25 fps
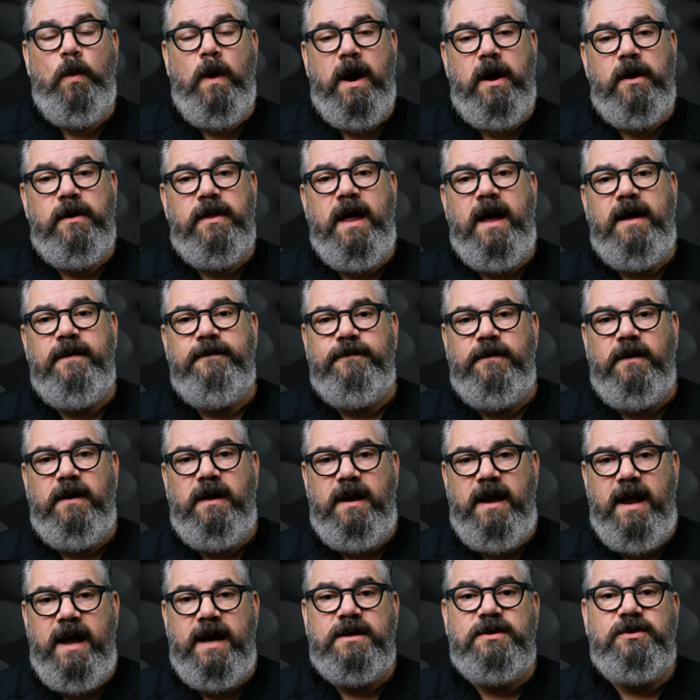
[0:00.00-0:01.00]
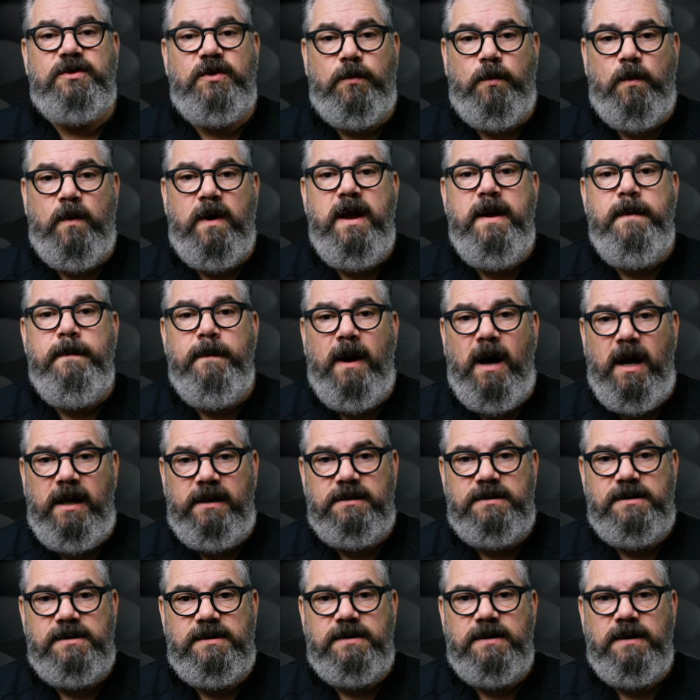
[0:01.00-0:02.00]
wear that for the next three
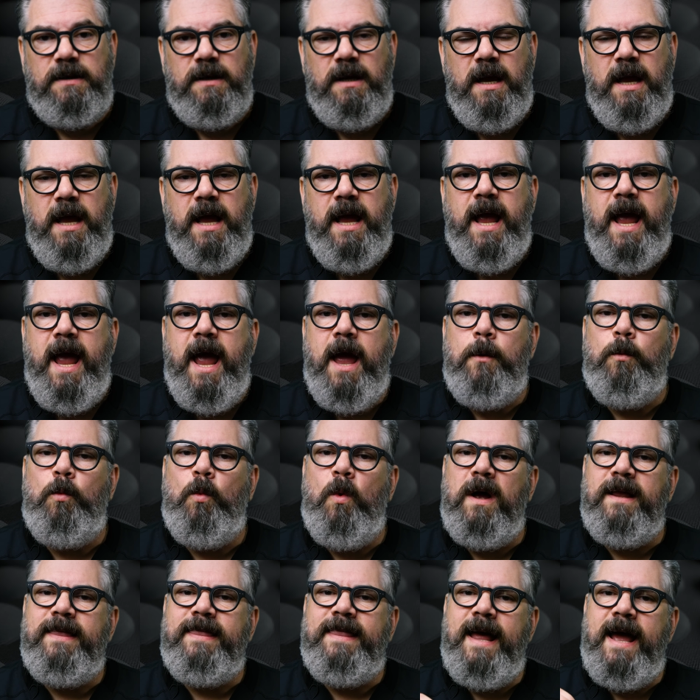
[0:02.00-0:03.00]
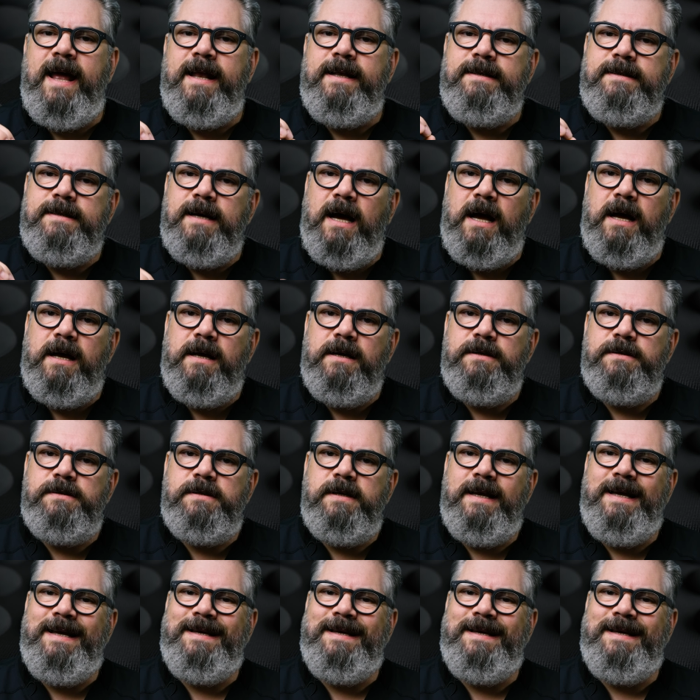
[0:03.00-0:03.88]
months. And what that does